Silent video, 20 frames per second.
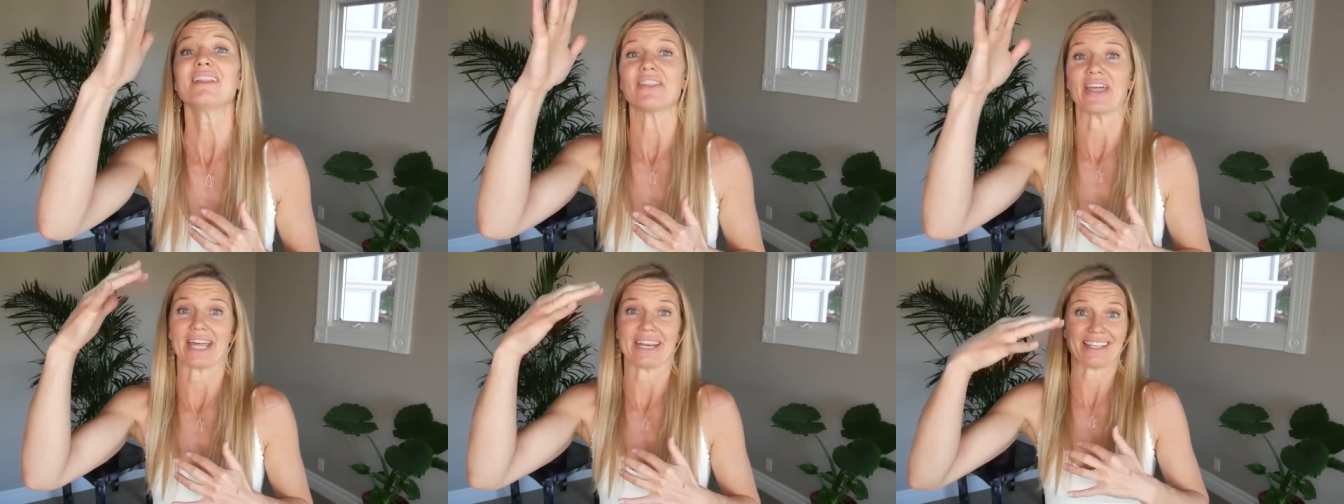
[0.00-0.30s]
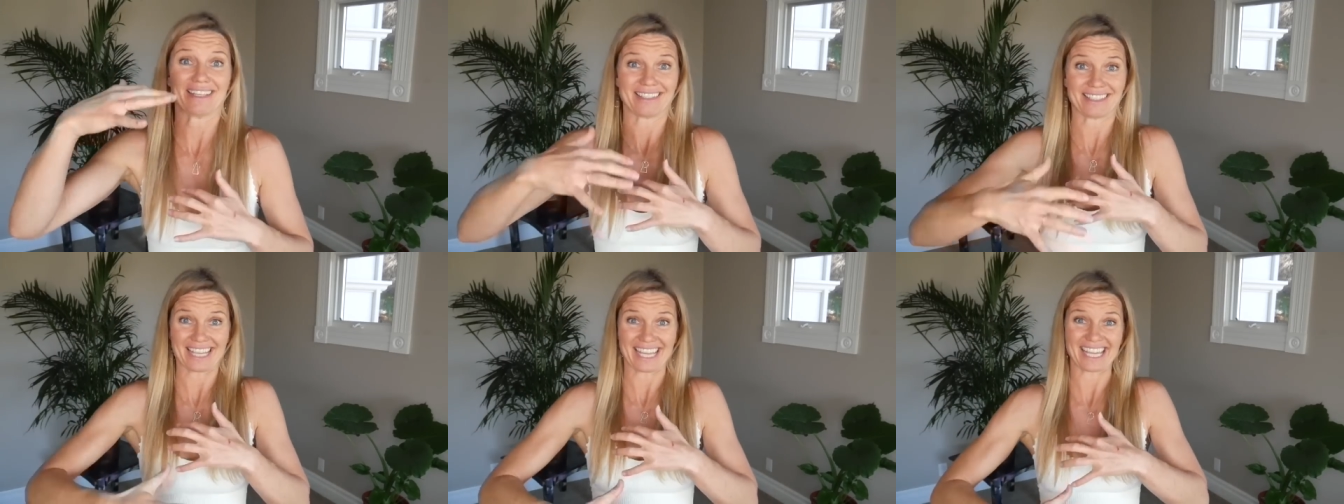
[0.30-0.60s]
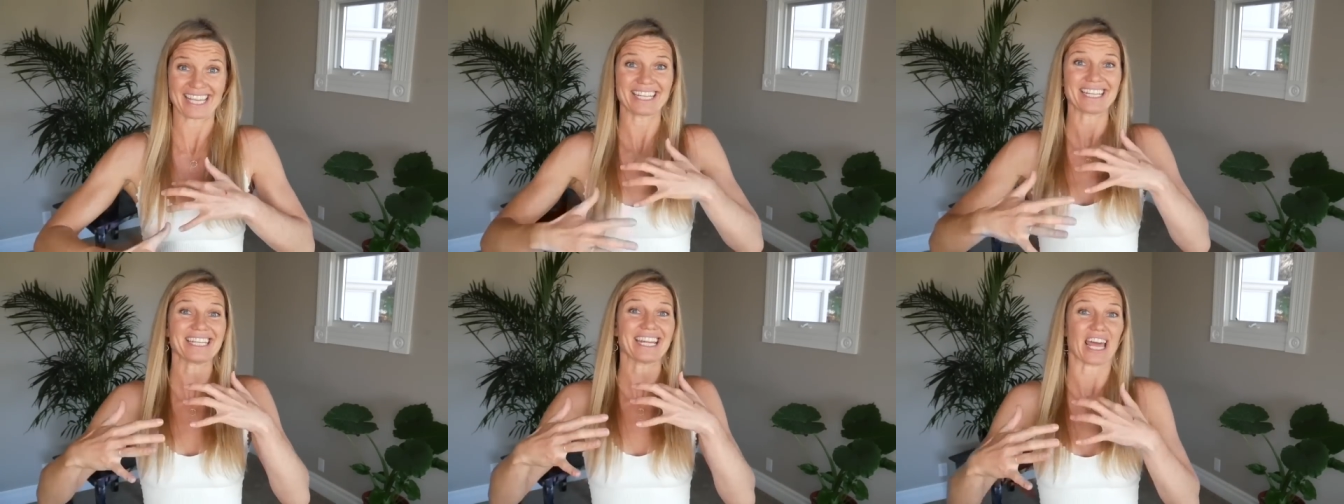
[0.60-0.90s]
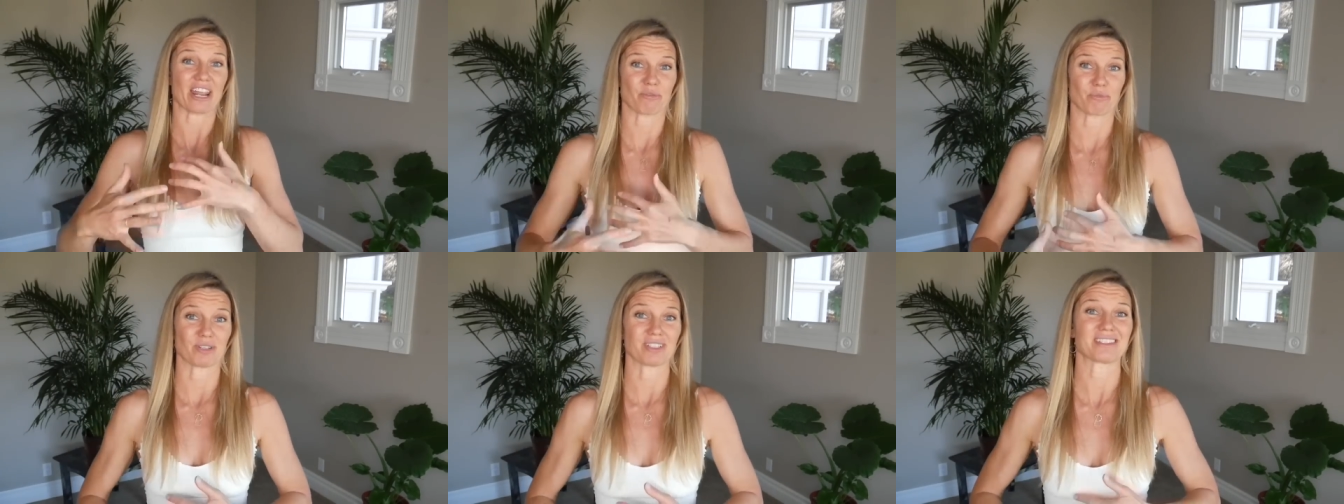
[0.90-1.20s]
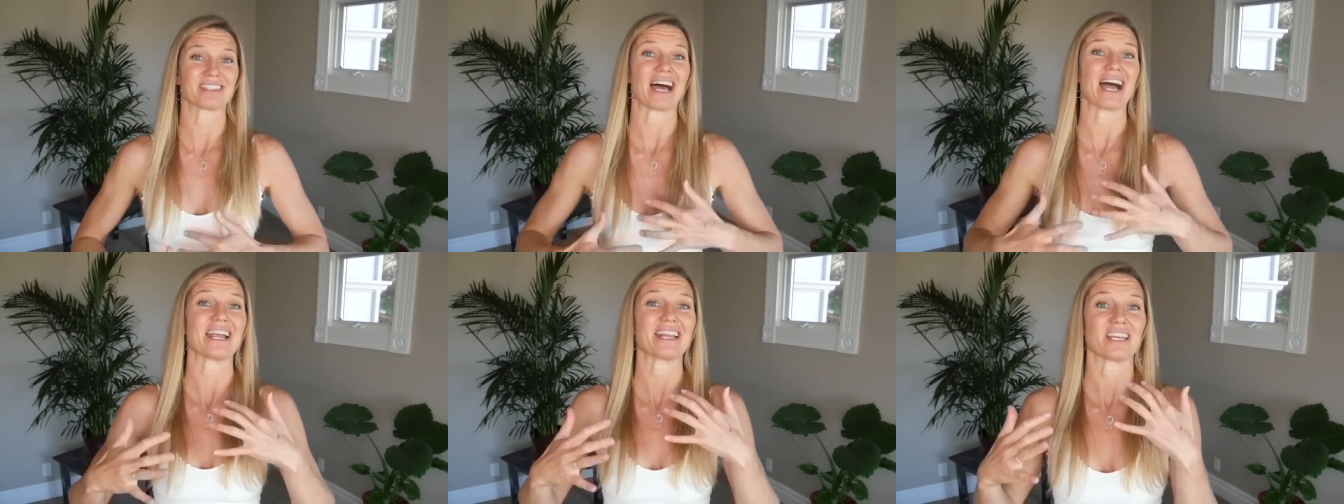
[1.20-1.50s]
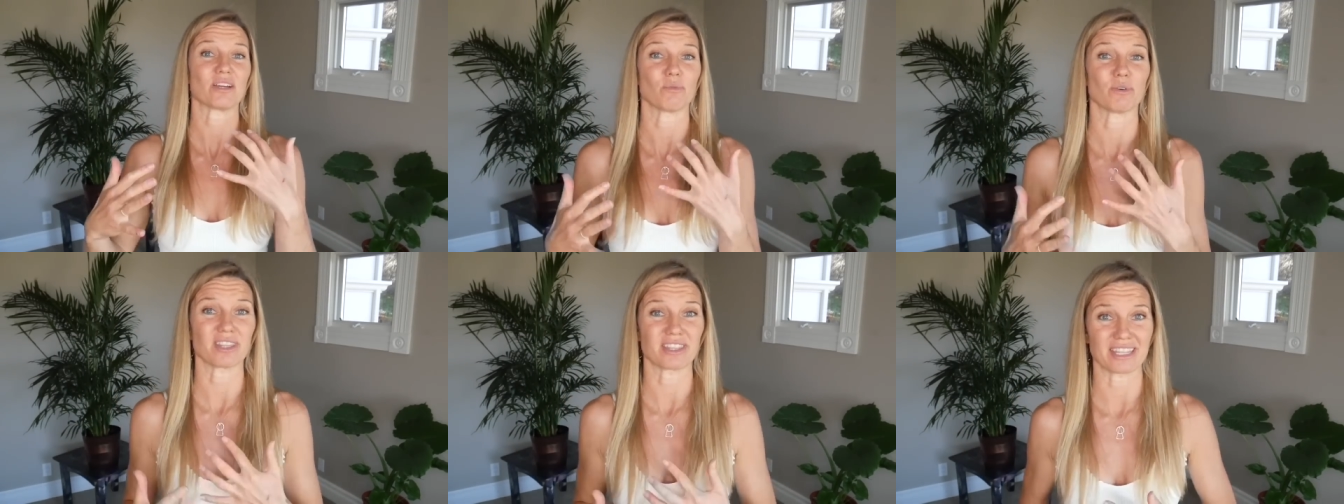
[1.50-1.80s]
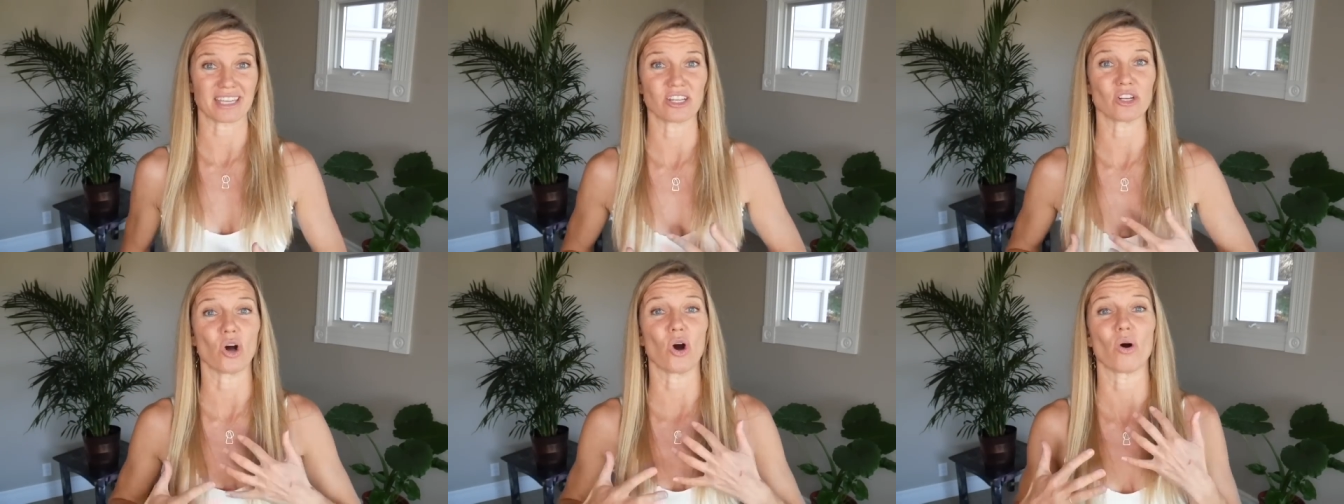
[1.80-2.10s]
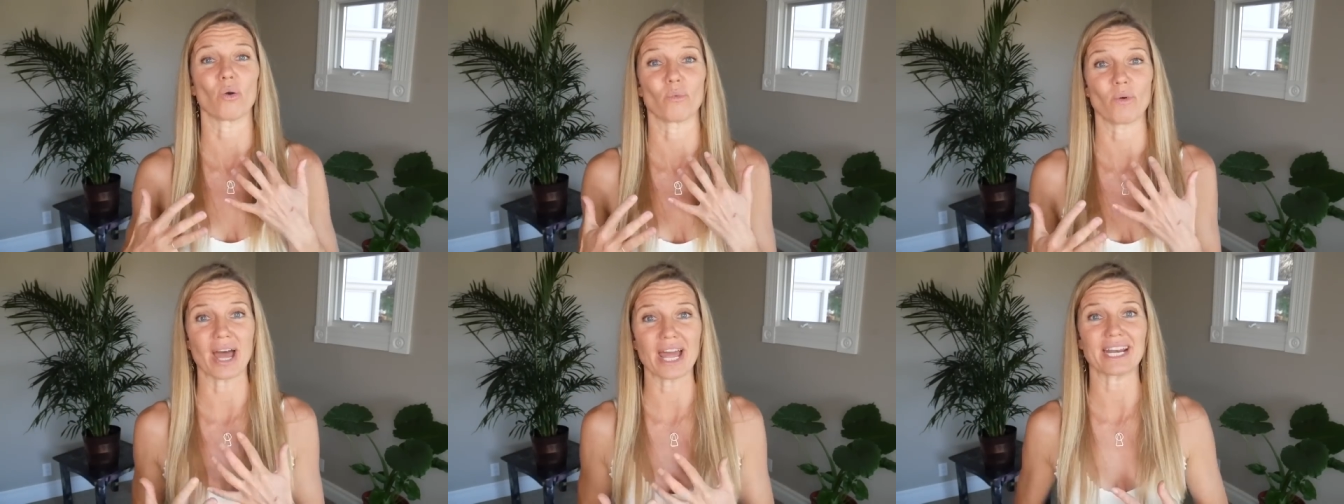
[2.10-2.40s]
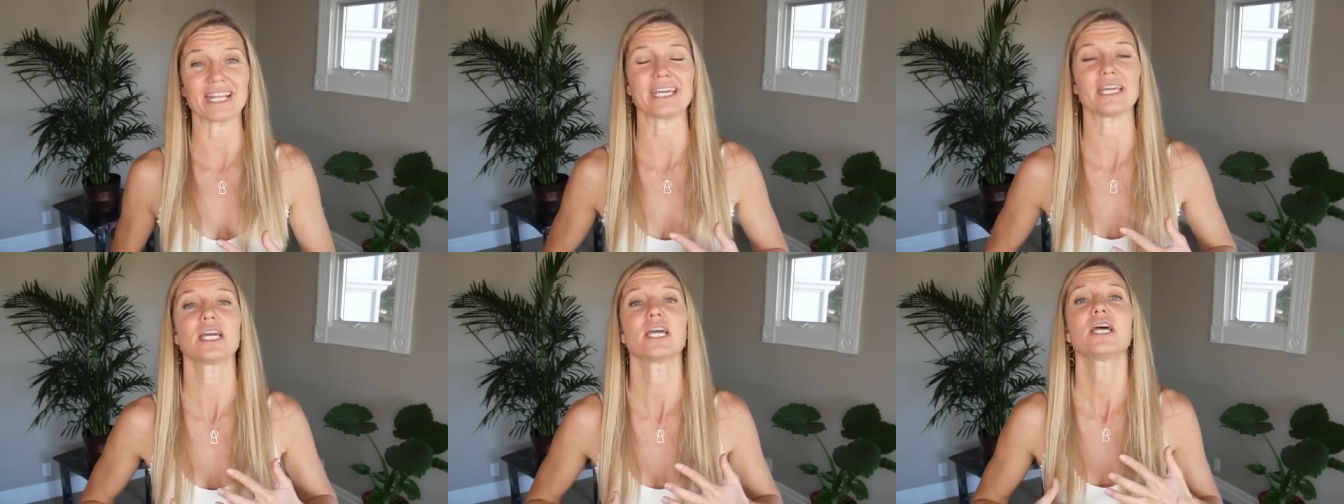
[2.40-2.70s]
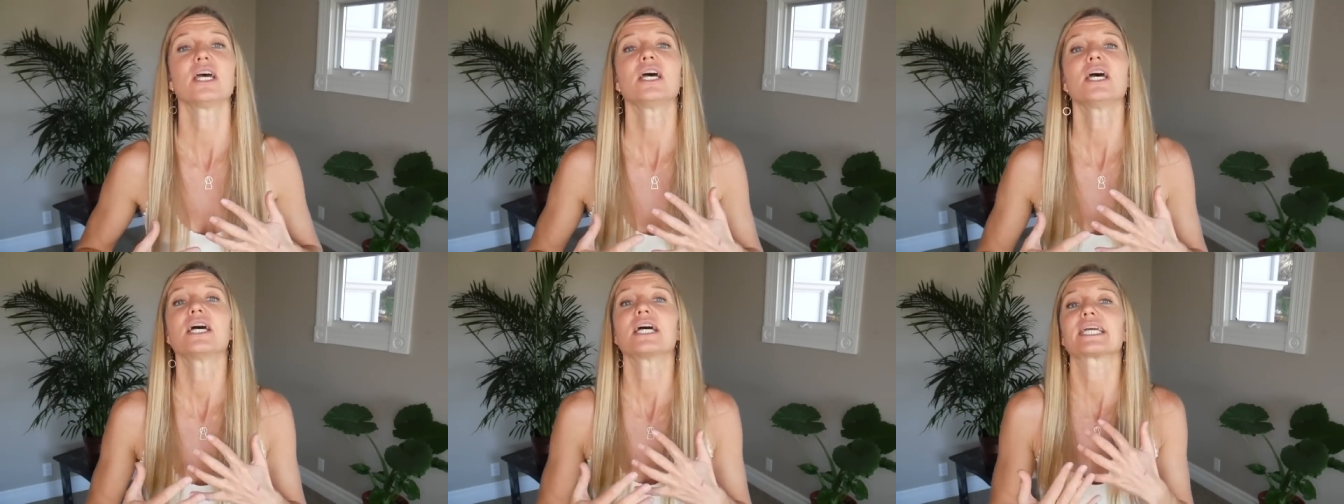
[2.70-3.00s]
that is hidden and residing within already